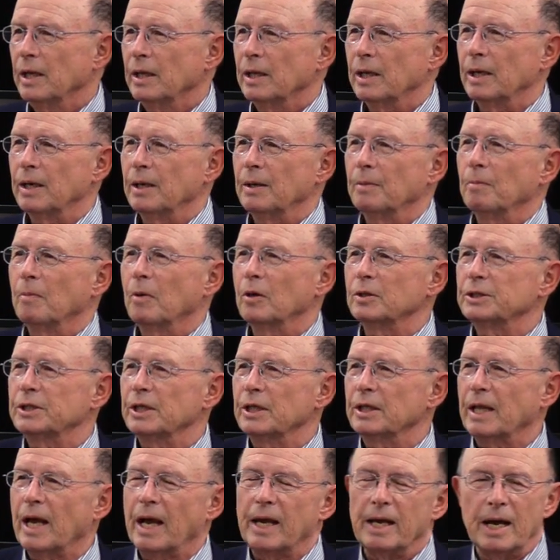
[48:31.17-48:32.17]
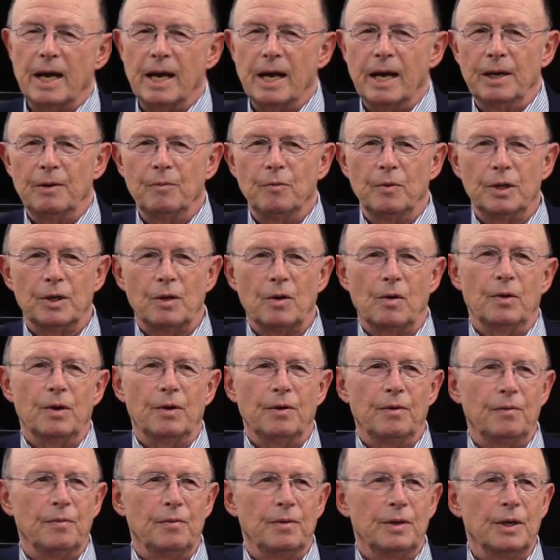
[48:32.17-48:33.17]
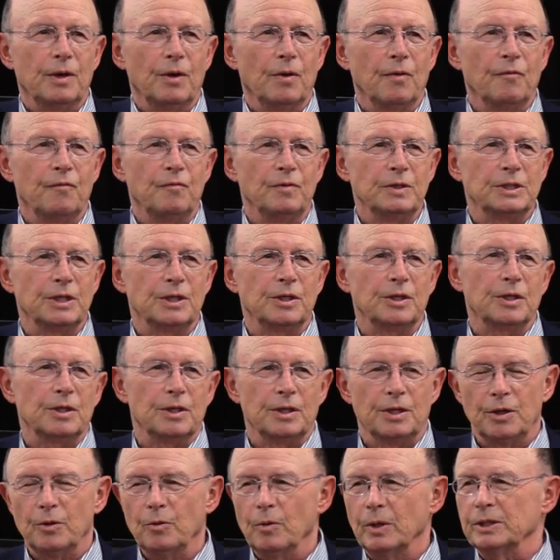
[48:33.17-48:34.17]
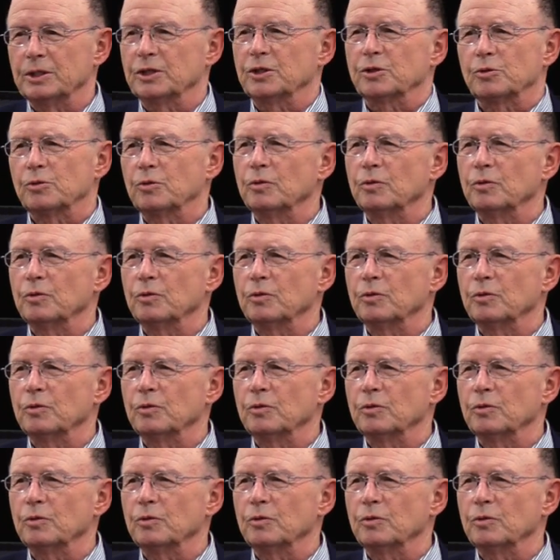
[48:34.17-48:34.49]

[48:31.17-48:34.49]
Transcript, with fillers: That Moshe Dayan would go to, you know, visit the U.S.